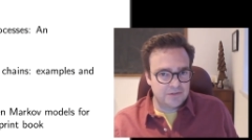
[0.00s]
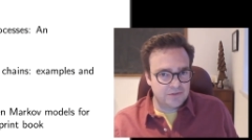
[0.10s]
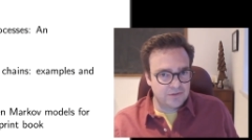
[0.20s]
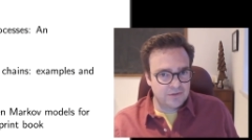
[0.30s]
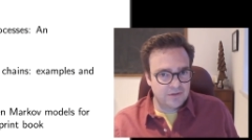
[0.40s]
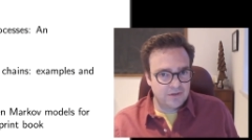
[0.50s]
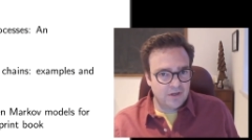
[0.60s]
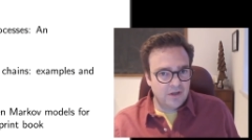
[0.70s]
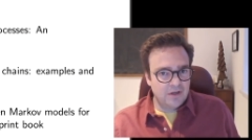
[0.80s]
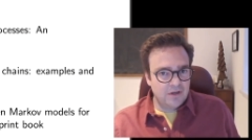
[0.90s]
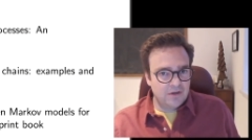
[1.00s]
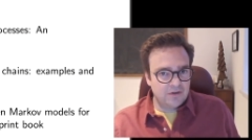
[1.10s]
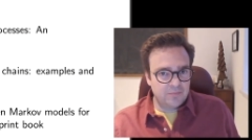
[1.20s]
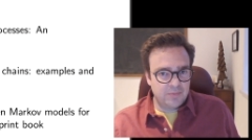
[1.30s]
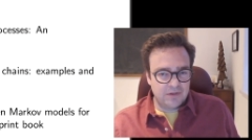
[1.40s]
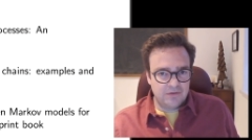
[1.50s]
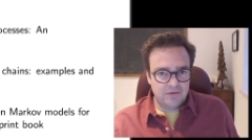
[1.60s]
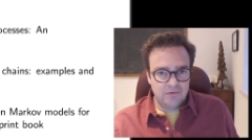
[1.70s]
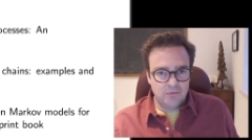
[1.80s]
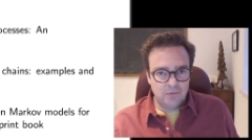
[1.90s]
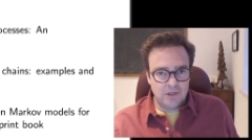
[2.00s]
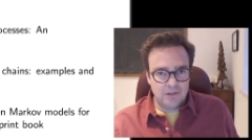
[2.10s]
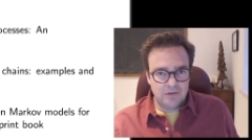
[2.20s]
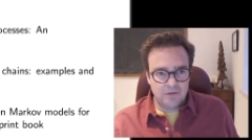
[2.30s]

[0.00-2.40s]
You shouldn't expect to do well